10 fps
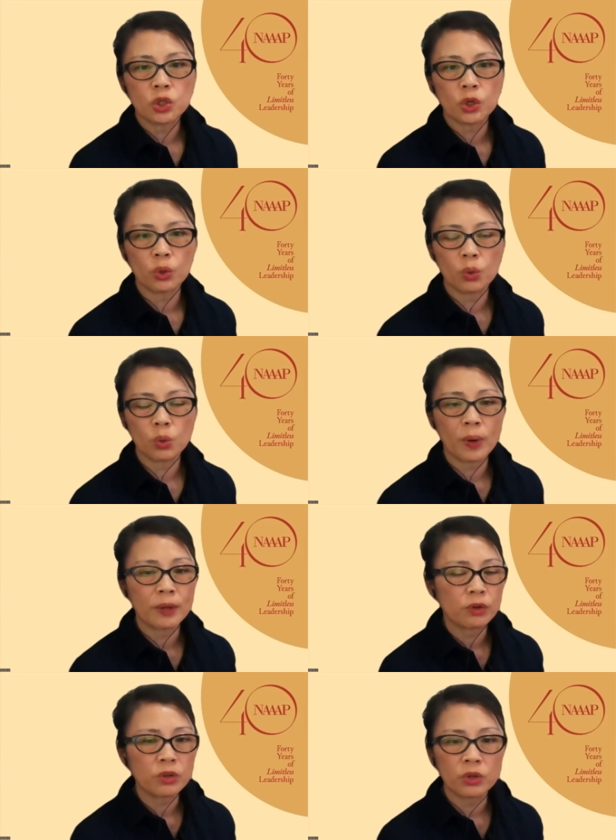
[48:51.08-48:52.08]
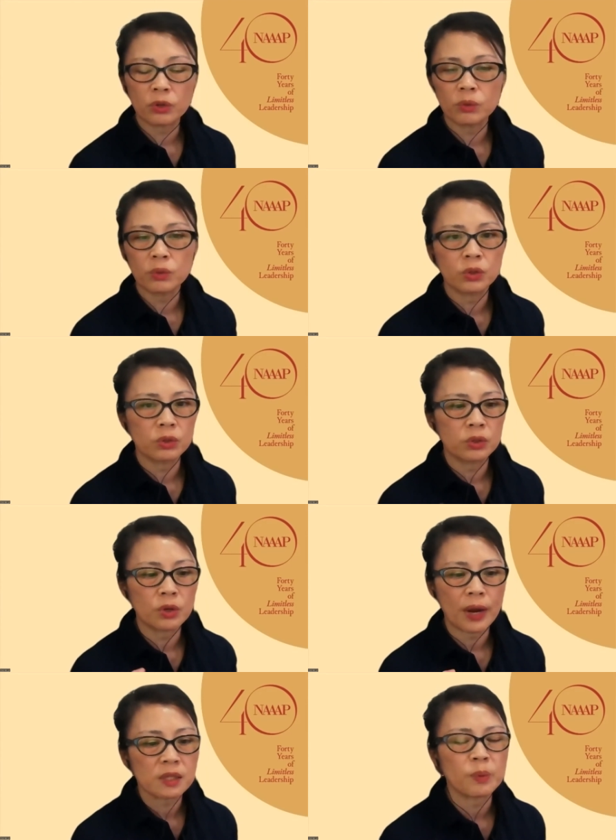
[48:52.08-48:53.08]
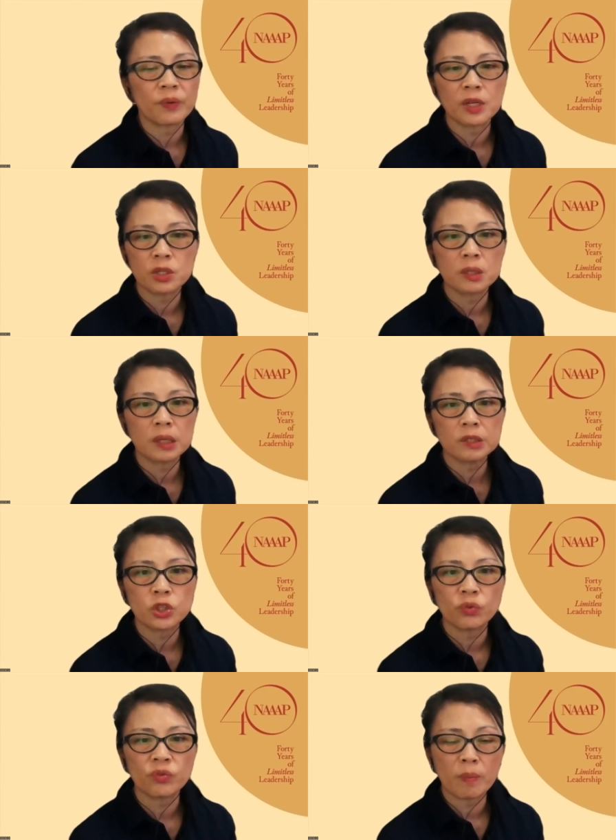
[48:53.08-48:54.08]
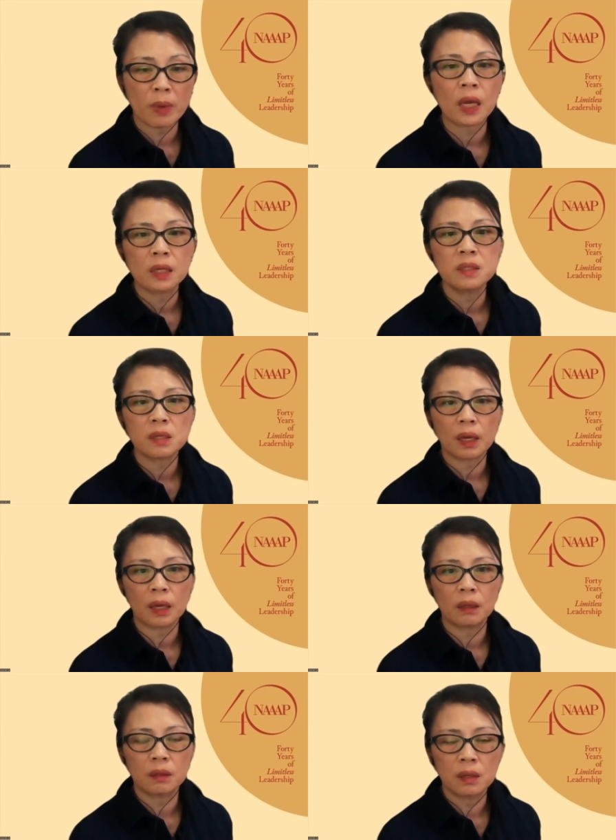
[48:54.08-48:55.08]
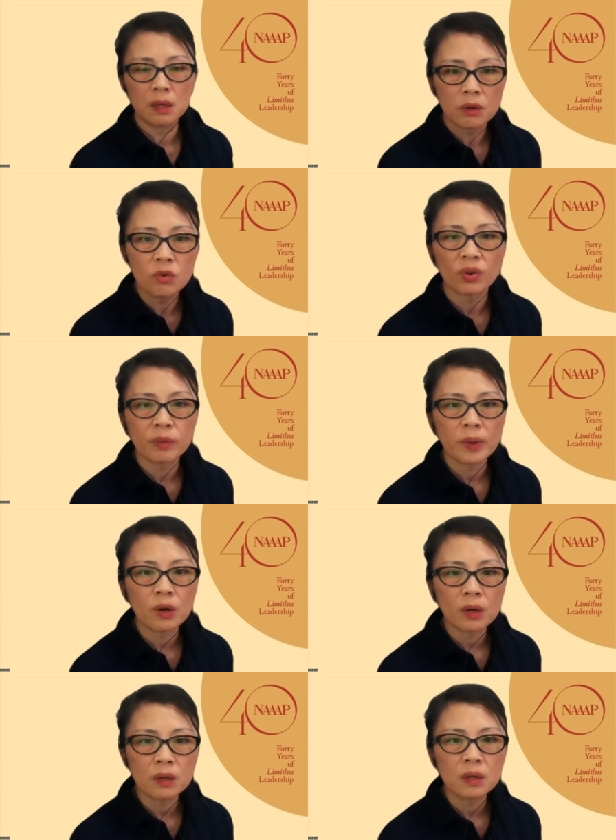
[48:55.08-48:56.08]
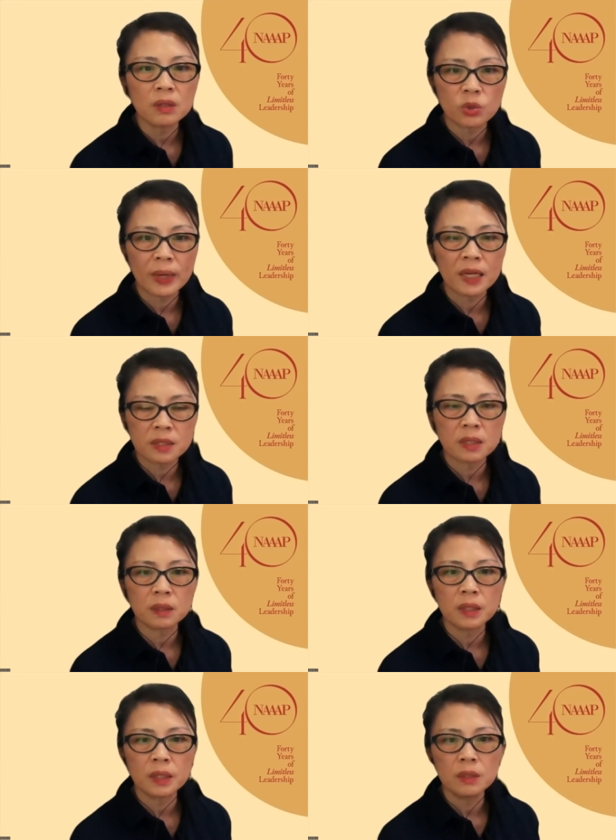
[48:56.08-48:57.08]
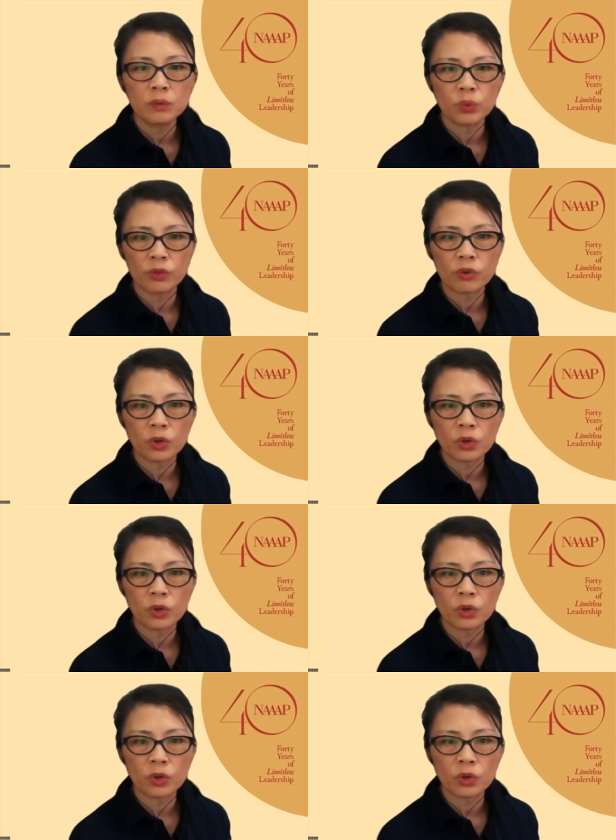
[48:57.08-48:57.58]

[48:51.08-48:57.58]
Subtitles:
to, whether your aspiration is to remain in North America domestically with your